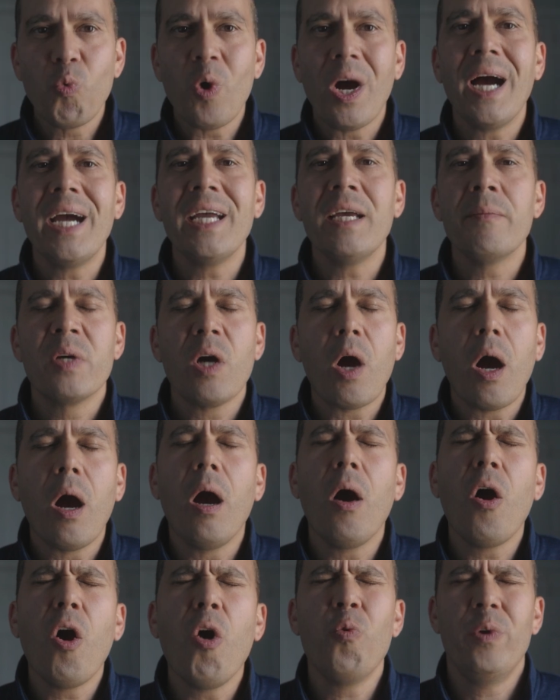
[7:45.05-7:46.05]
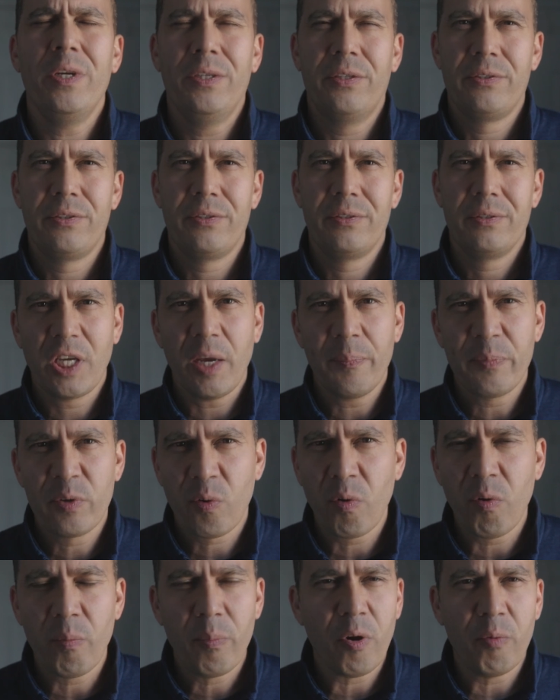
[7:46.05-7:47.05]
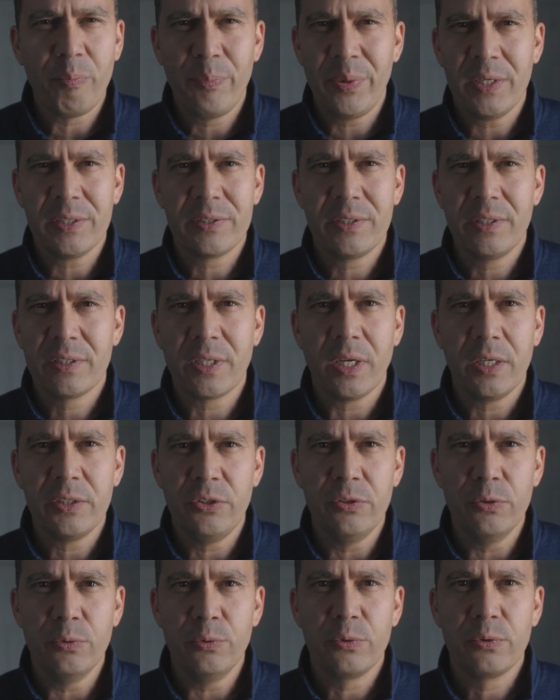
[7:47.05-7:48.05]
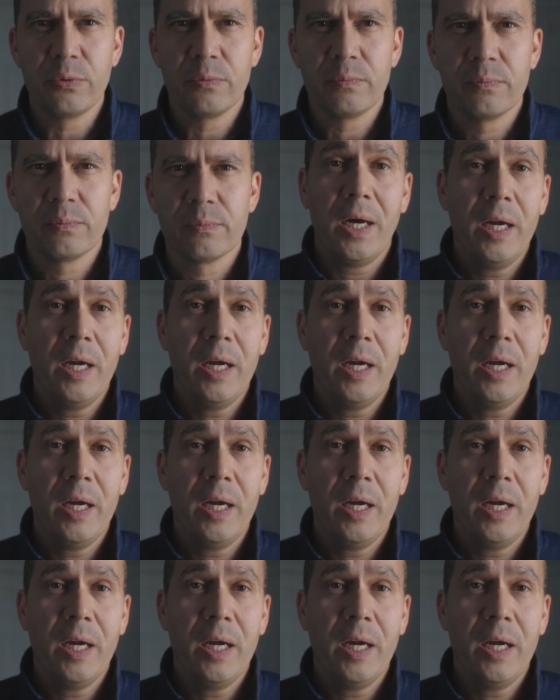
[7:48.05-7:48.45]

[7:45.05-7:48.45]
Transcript: and why I'm always skeptical about pesticide use.